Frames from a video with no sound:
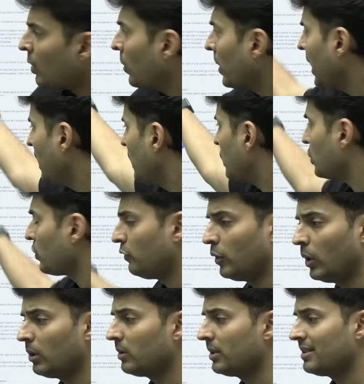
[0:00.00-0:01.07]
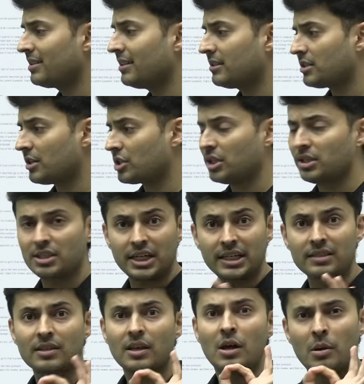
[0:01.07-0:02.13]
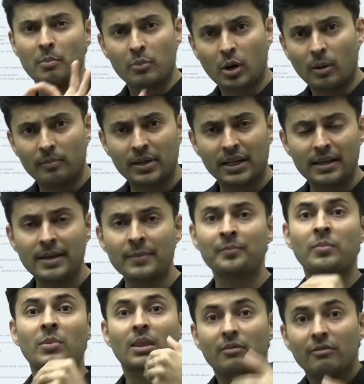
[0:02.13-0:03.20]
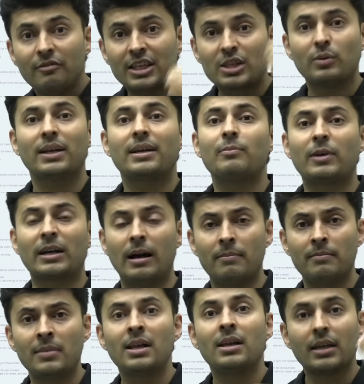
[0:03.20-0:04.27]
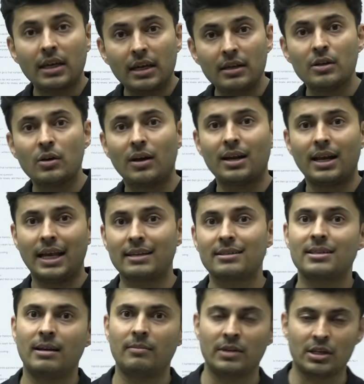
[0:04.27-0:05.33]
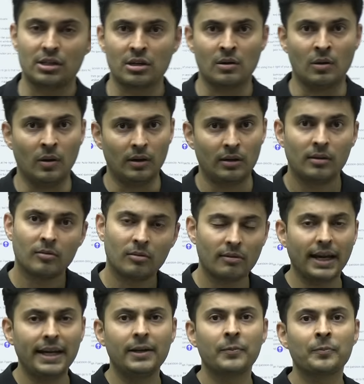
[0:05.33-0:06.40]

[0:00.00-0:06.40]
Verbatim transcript: okay so follow these instruction sheets properly which will come in your examination hall right